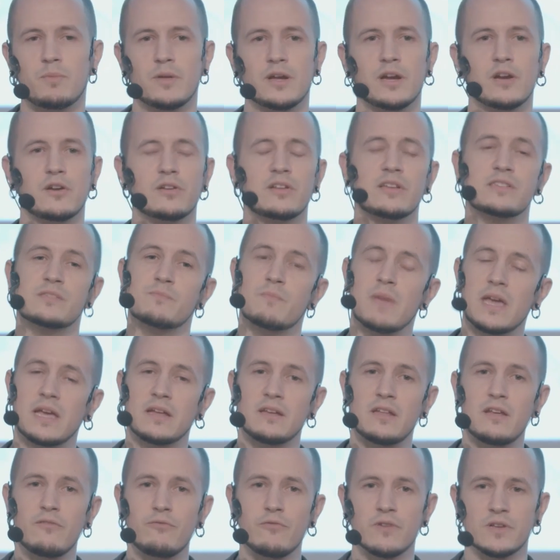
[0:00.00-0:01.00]
player doesn't make a
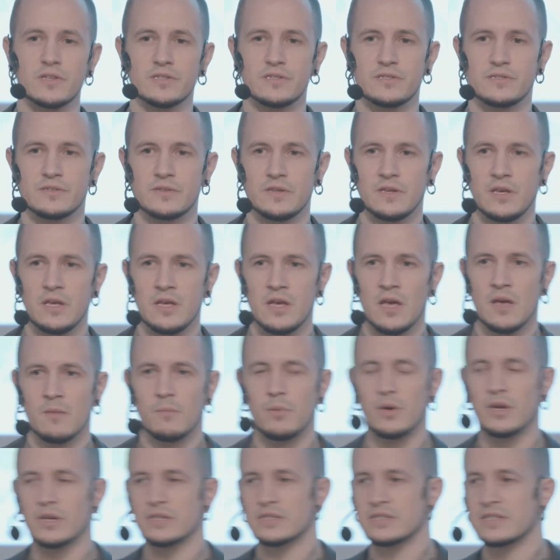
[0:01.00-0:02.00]
difference.
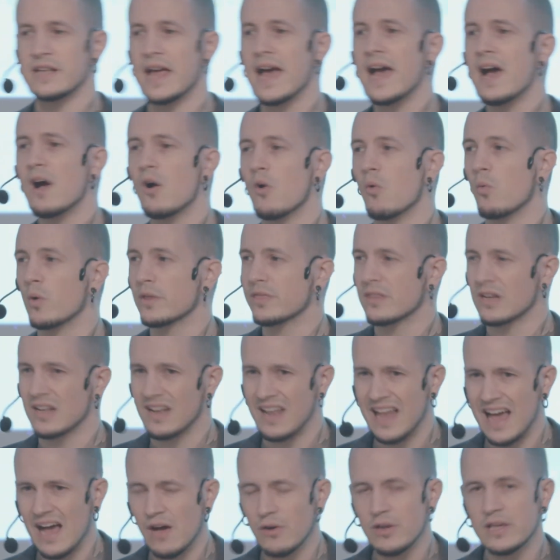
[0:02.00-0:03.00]
Because now what the
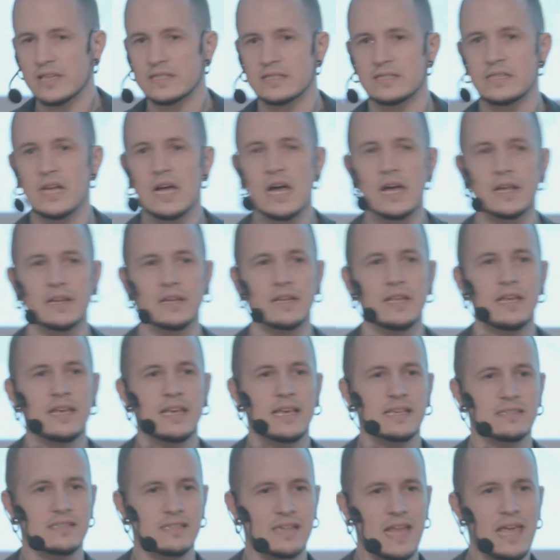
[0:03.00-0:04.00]
cloud has done
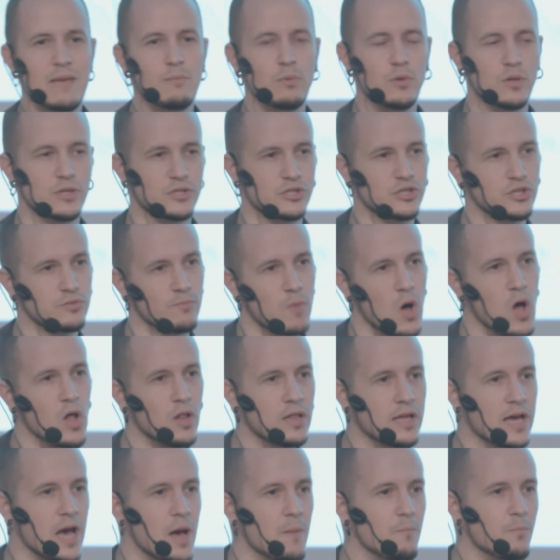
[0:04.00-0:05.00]
is enable a small
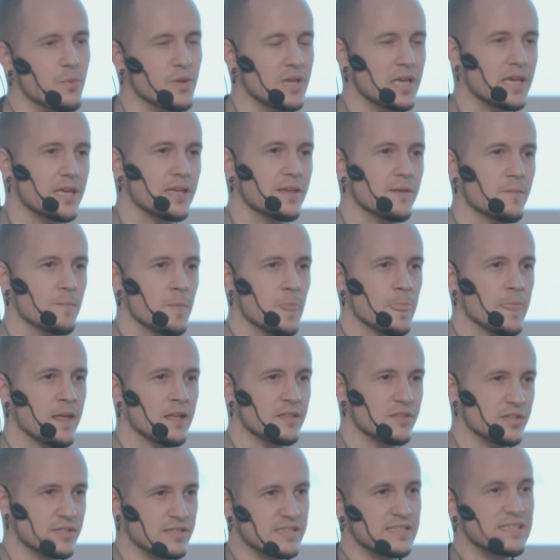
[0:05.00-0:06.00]
company
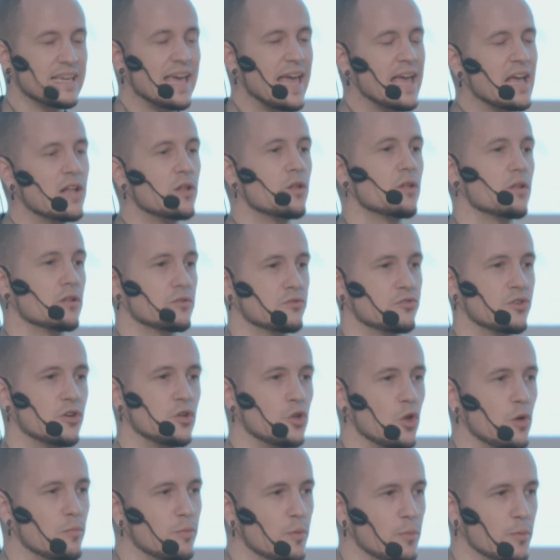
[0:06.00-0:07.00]
to scale to
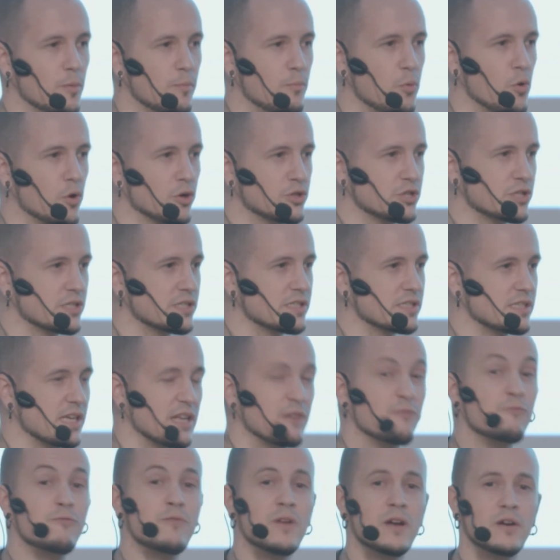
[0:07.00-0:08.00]
global proportions
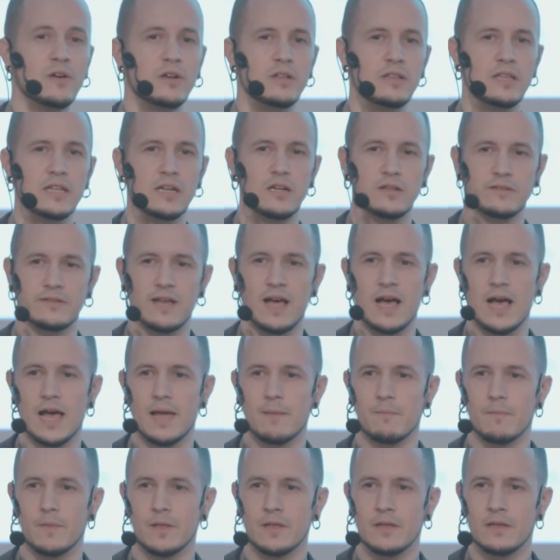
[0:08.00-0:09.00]
in very little
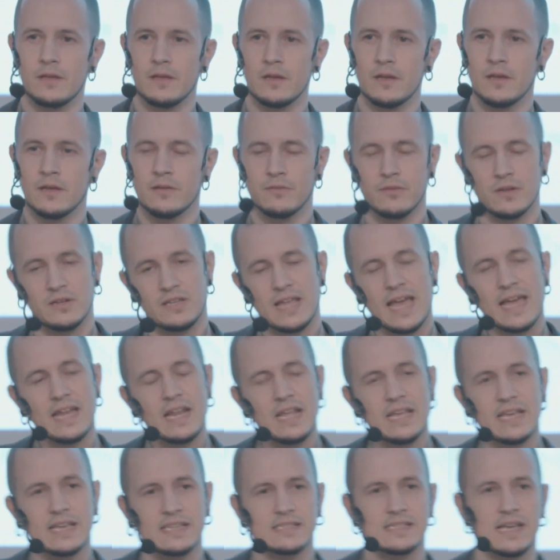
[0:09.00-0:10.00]
time. The data
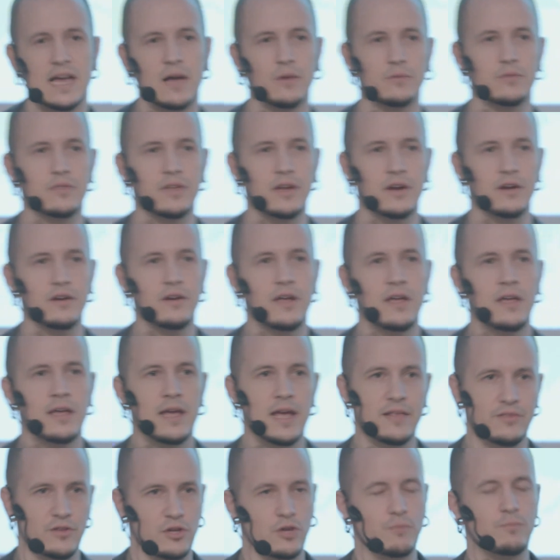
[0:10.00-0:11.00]
is out there
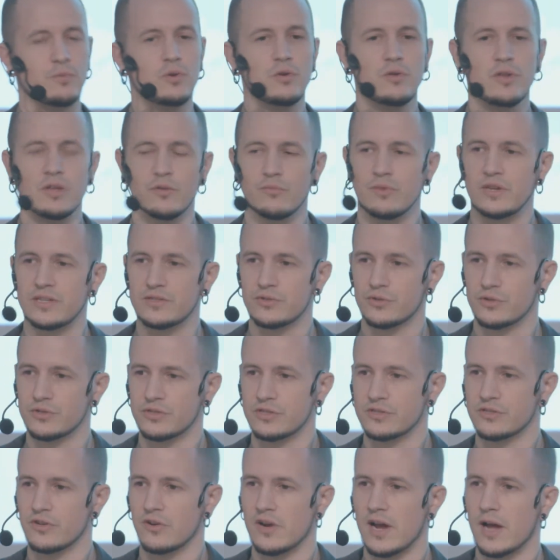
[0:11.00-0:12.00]
and the computing
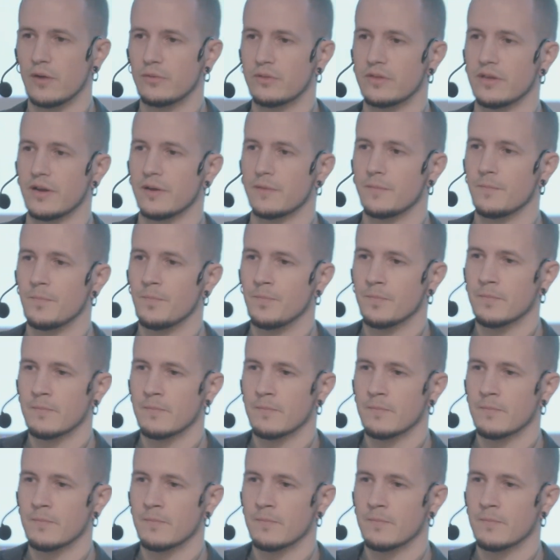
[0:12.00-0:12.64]
resources are out there.